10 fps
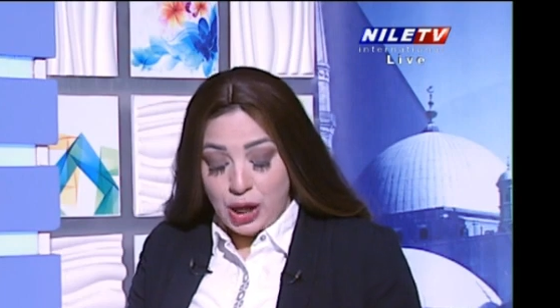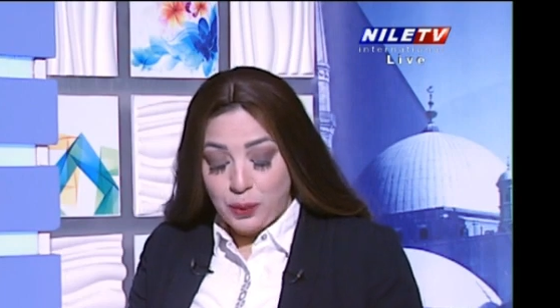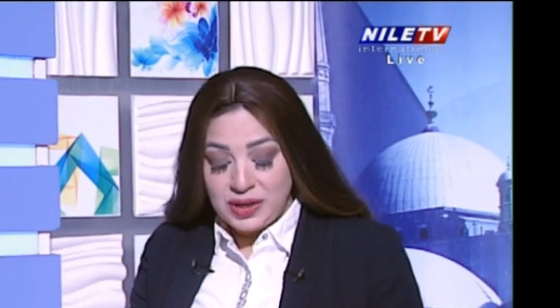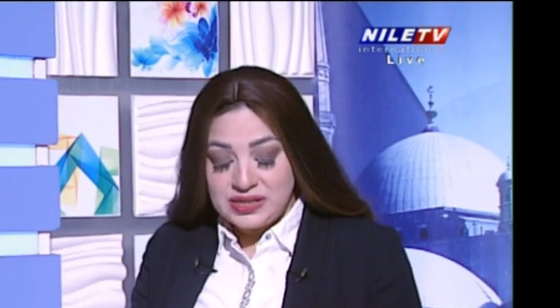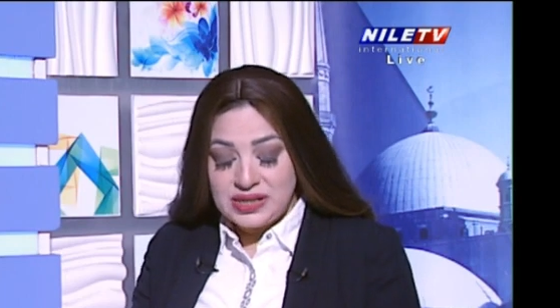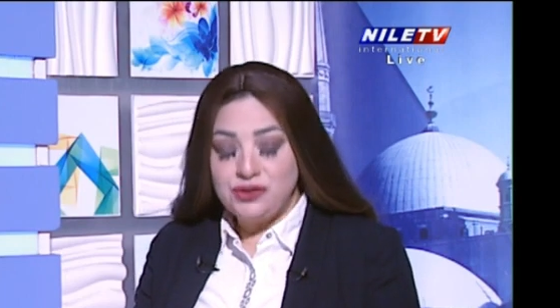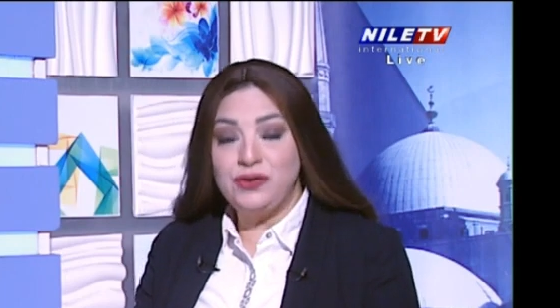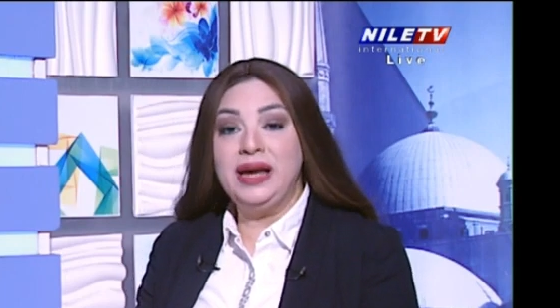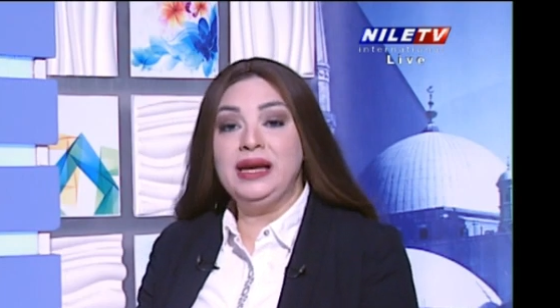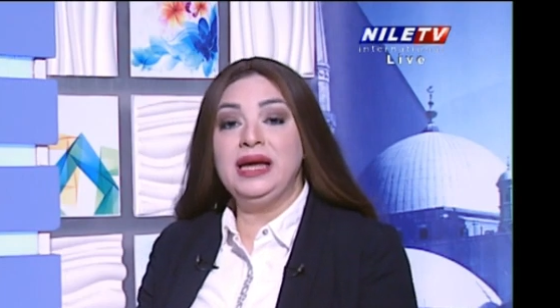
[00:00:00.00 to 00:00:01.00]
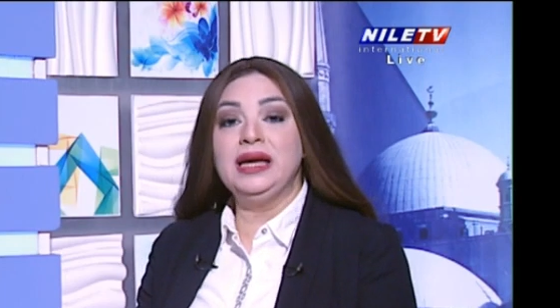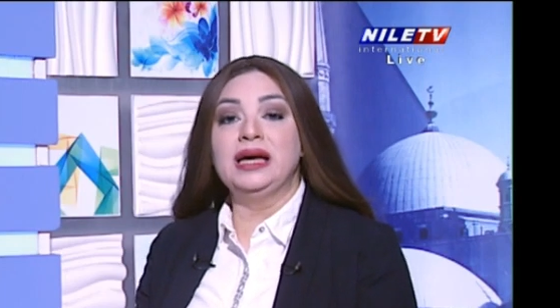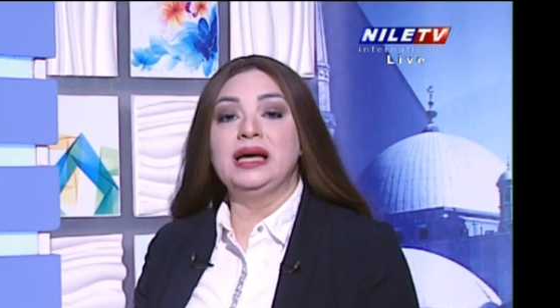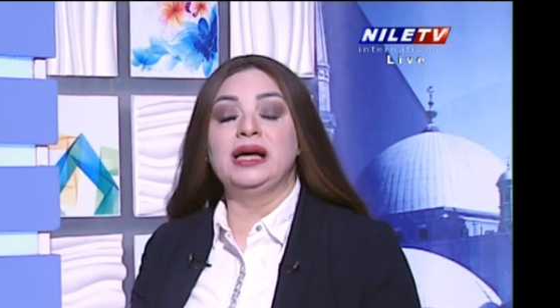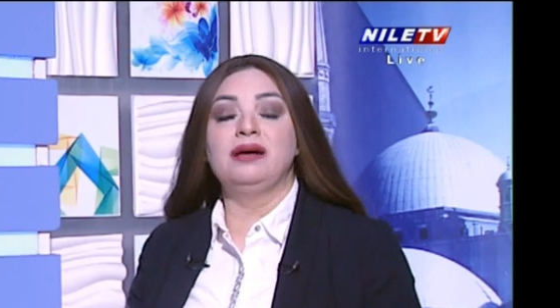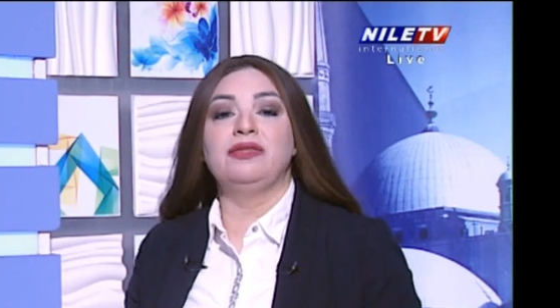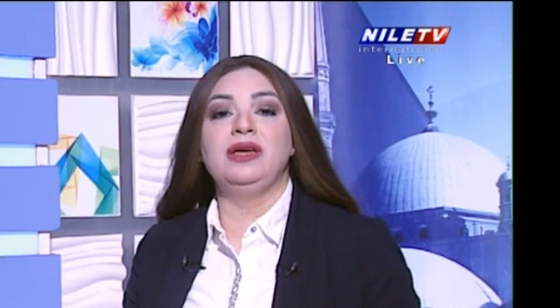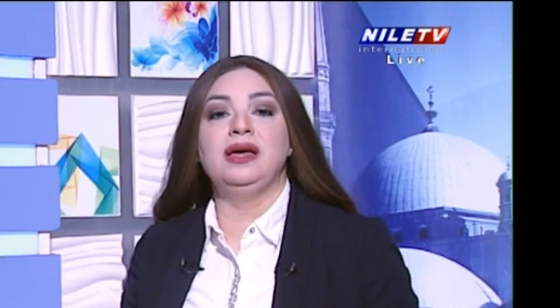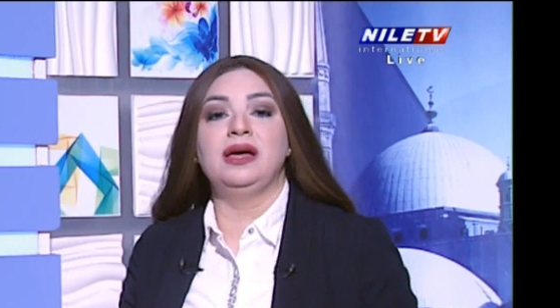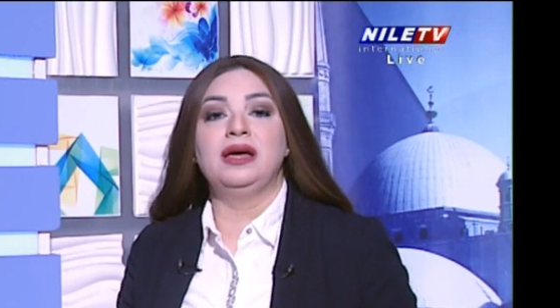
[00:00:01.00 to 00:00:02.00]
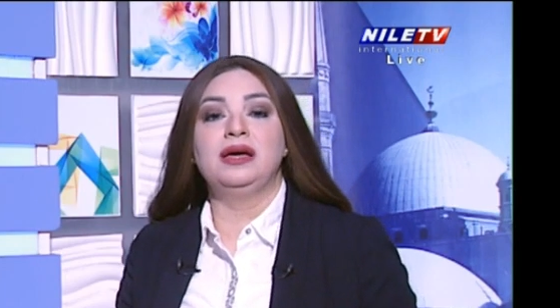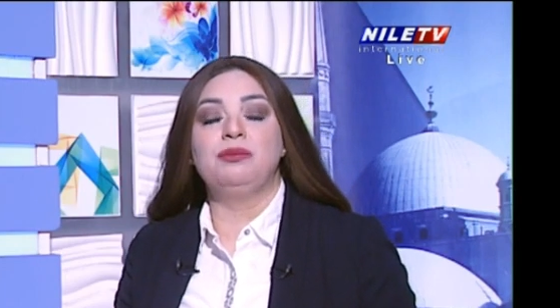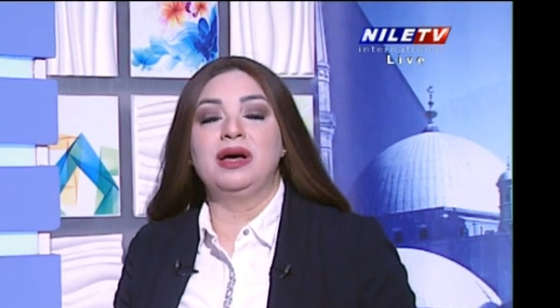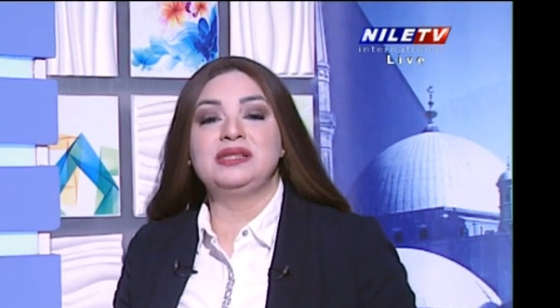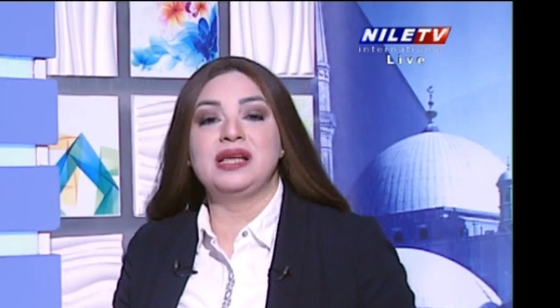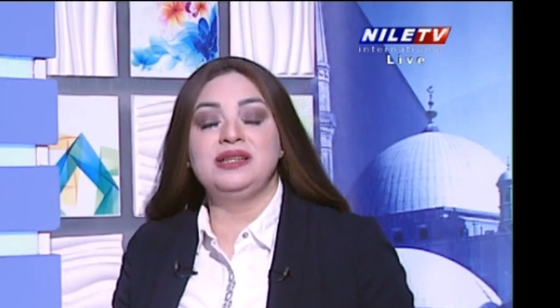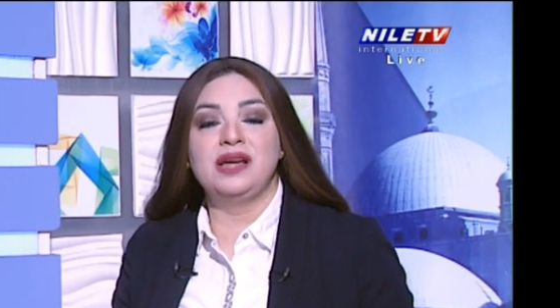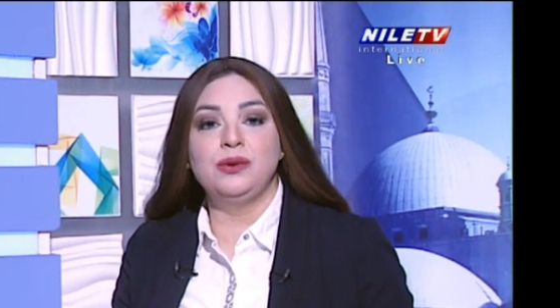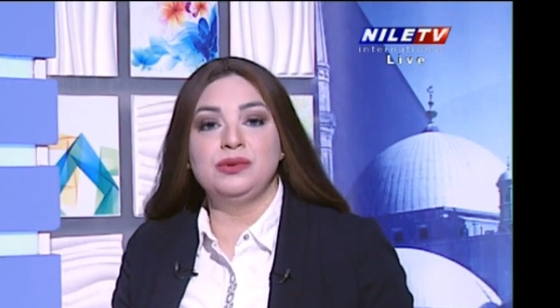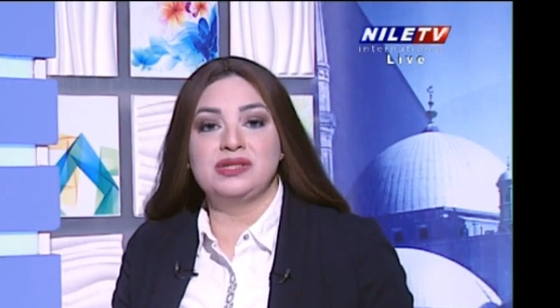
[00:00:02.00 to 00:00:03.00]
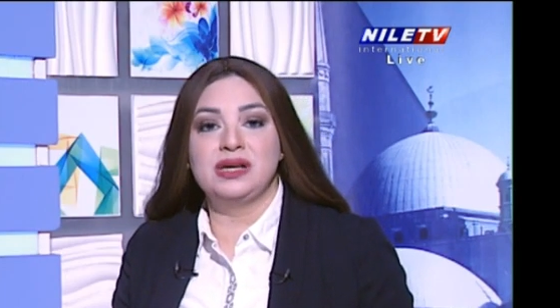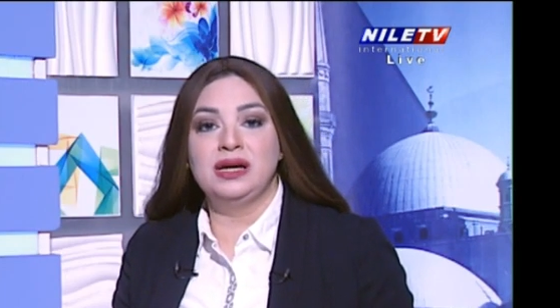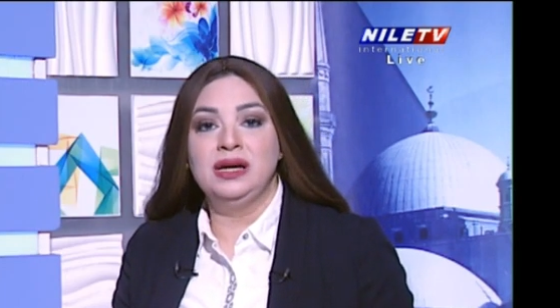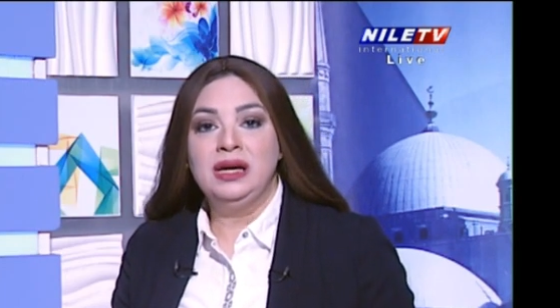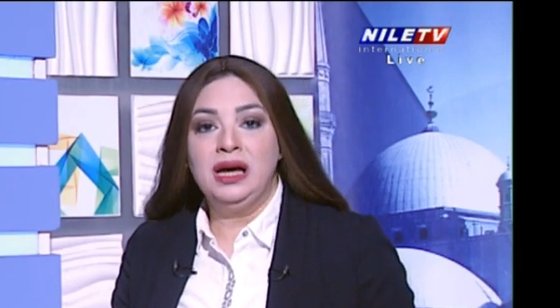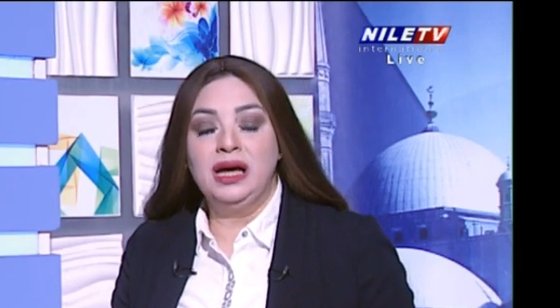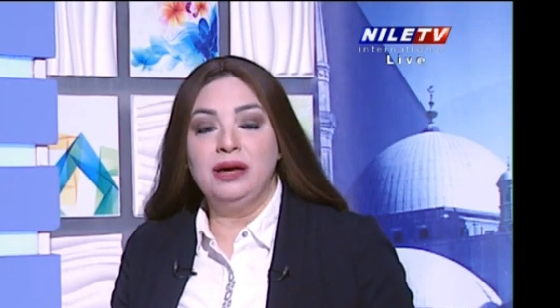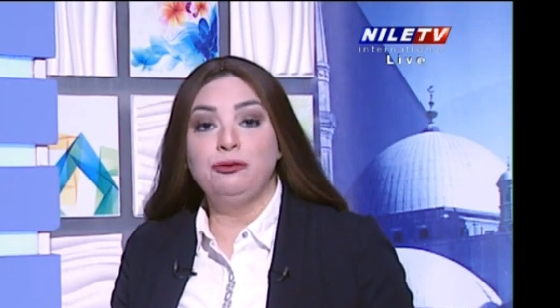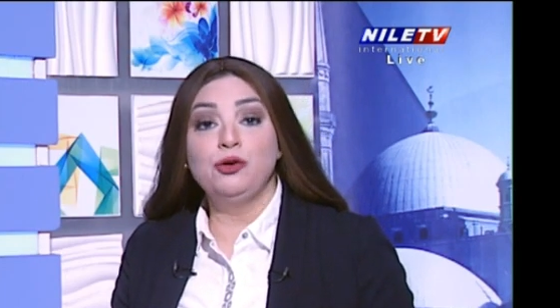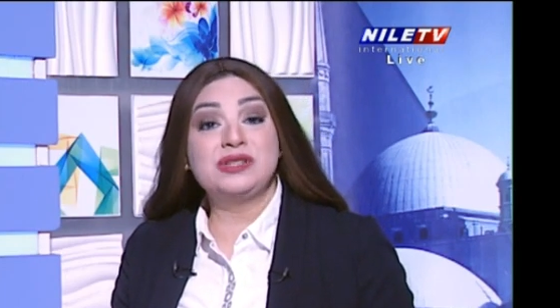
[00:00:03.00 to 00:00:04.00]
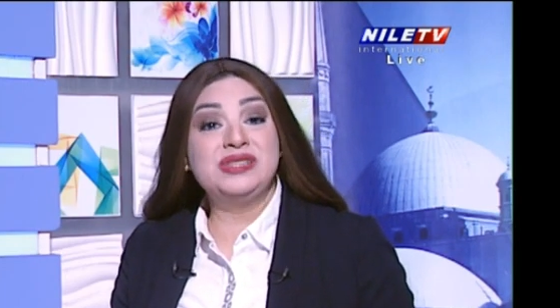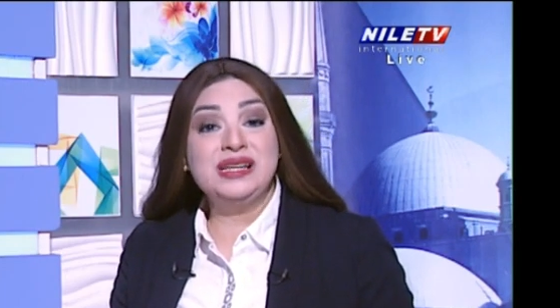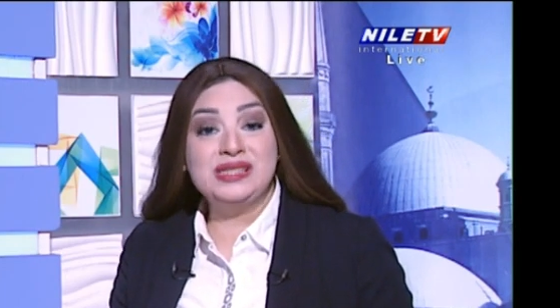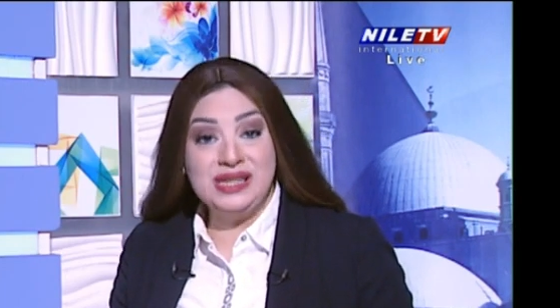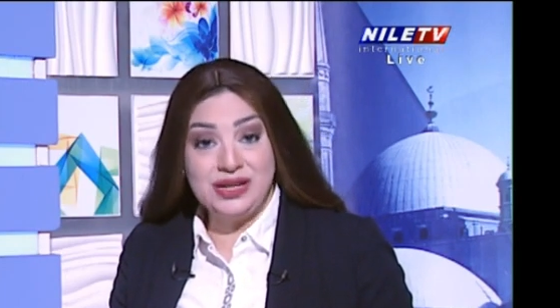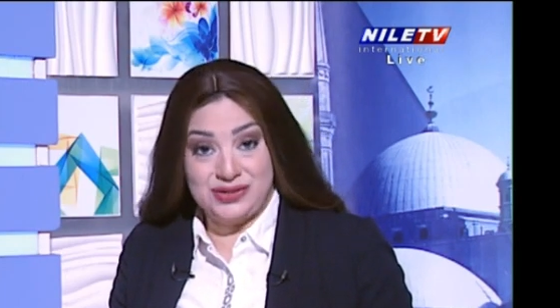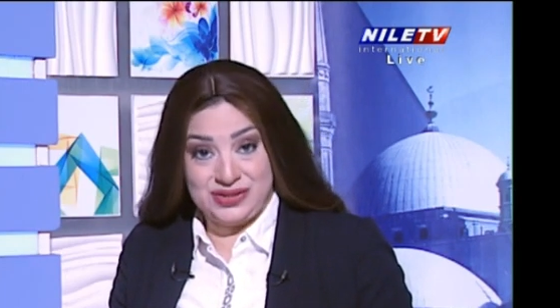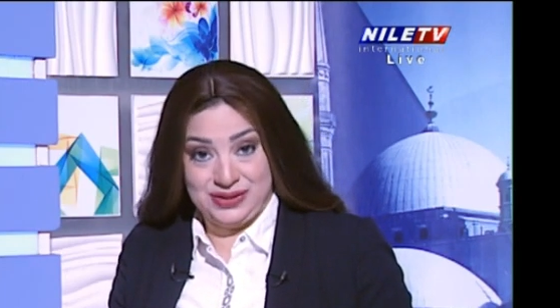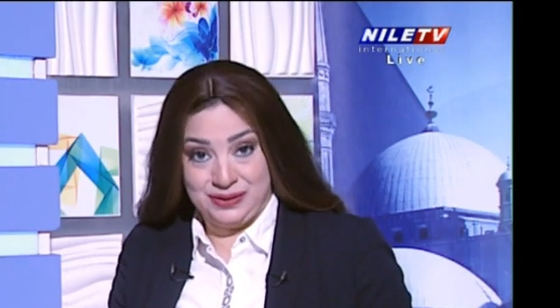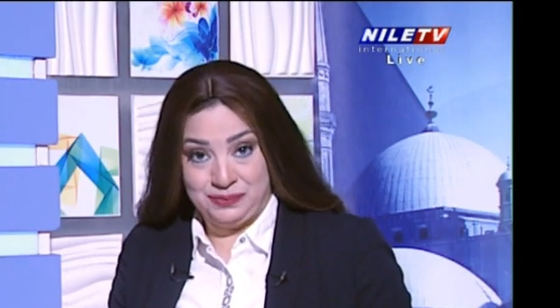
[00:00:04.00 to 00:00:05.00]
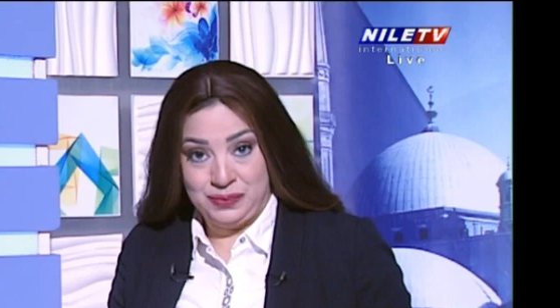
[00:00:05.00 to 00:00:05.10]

was training the um, Sundowns for six years.